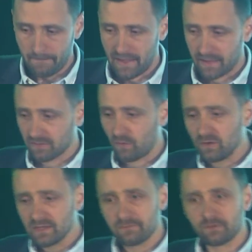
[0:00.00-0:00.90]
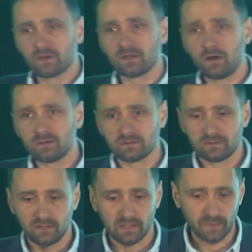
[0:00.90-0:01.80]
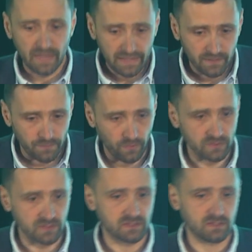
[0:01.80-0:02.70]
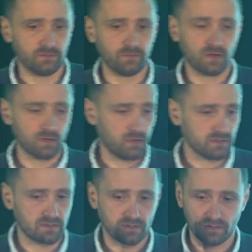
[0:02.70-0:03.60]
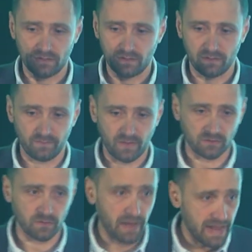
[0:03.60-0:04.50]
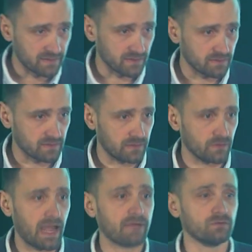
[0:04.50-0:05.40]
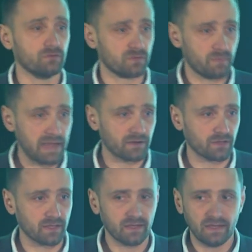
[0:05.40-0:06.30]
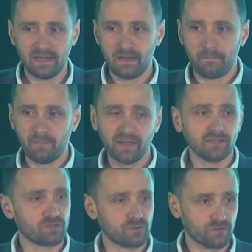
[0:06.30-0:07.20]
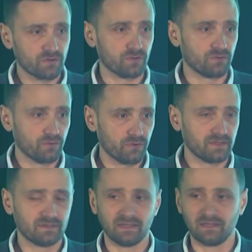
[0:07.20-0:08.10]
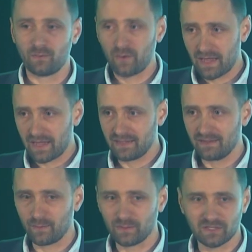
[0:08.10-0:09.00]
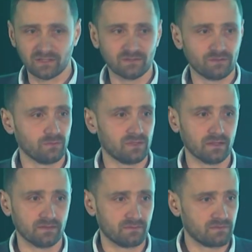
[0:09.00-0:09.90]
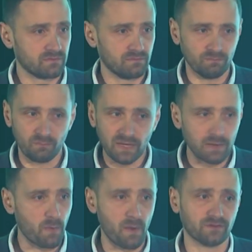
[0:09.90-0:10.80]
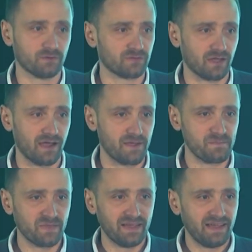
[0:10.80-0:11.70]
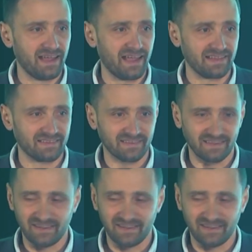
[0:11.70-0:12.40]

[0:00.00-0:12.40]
And only if you cannot eliminate the process, if you cannot automate it, and you have to do it manually, make sure you do it in a way which consumes the minimum amount of time and